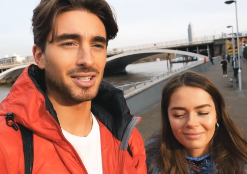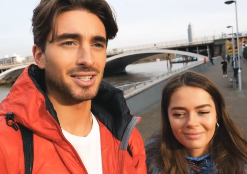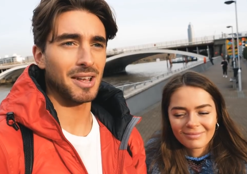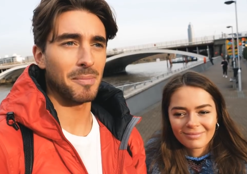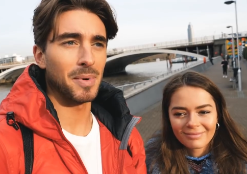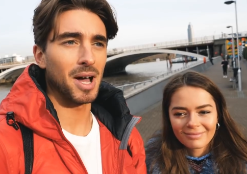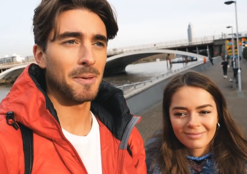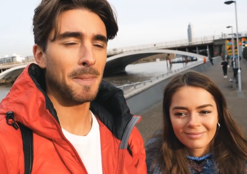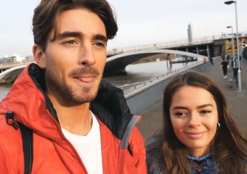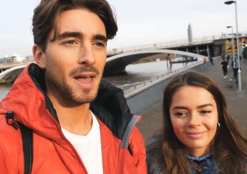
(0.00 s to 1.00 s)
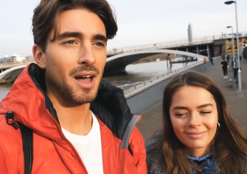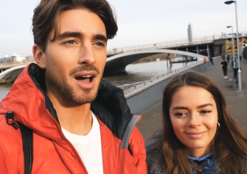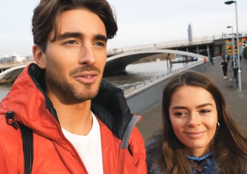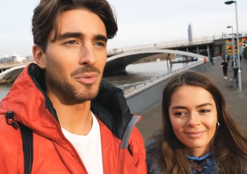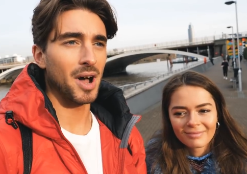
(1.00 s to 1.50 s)
Speaker 1: of December.
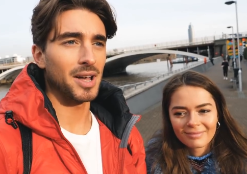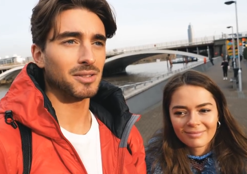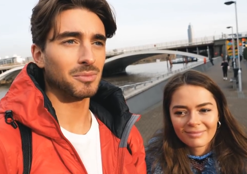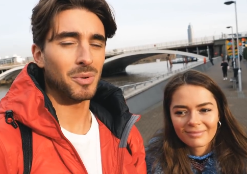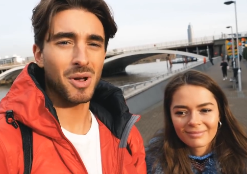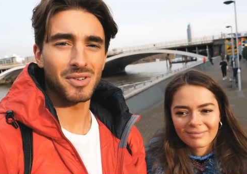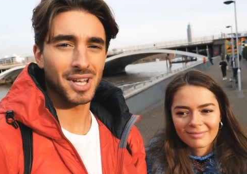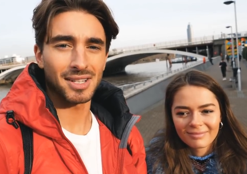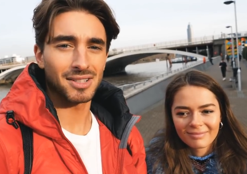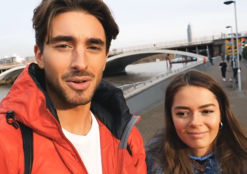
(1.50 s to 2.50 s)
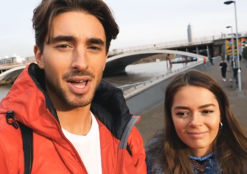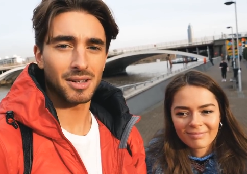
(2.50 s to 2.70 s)
Otherwise, we won't really get to do it.